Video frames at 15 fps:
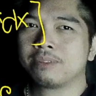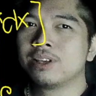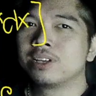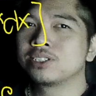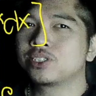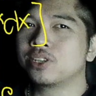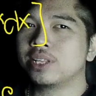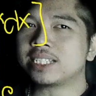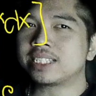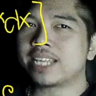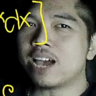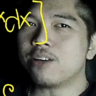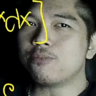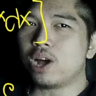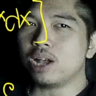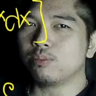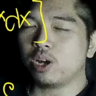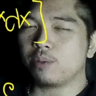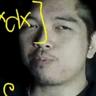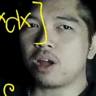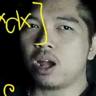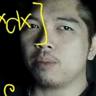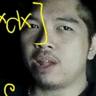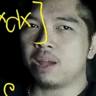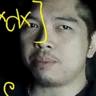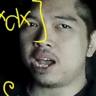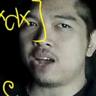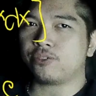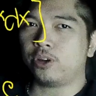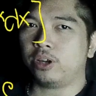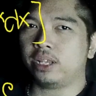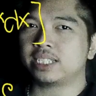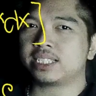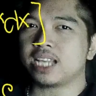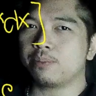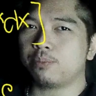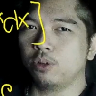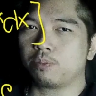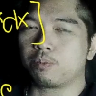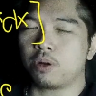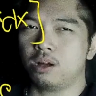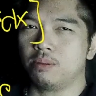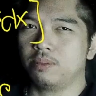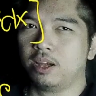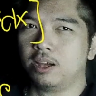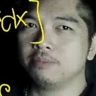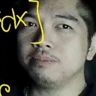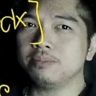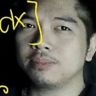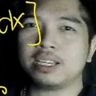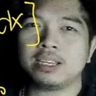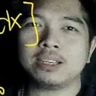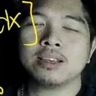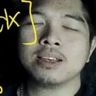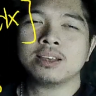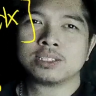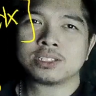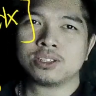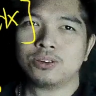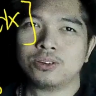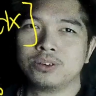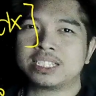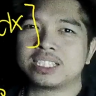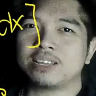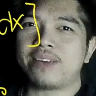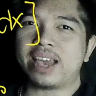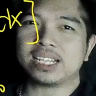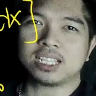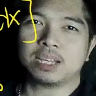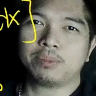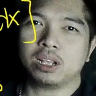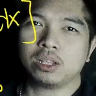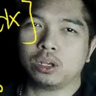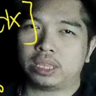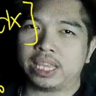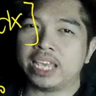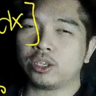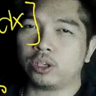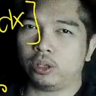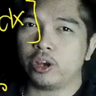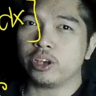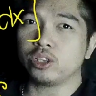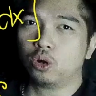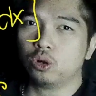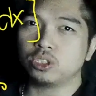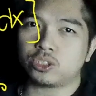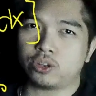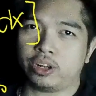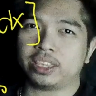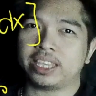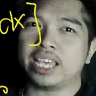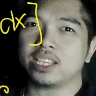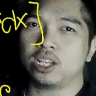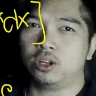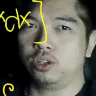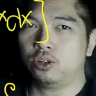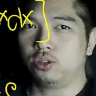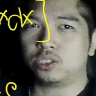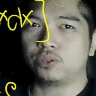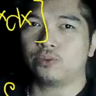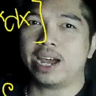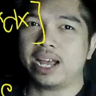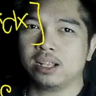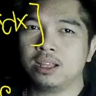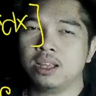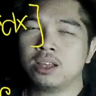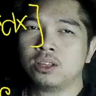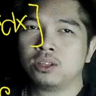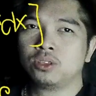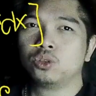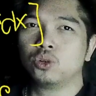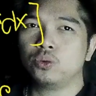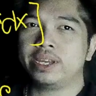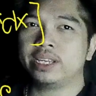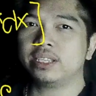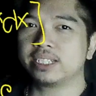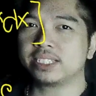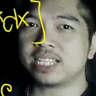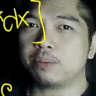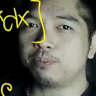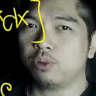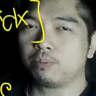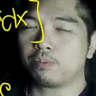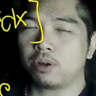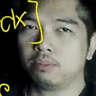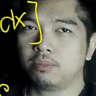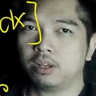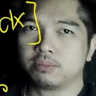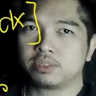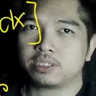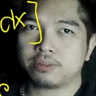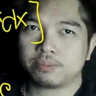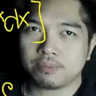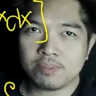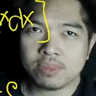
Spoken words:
So let's have one more problem after the sample problem. So it's advisable you take your notes or you take down notes while doing the sample problems.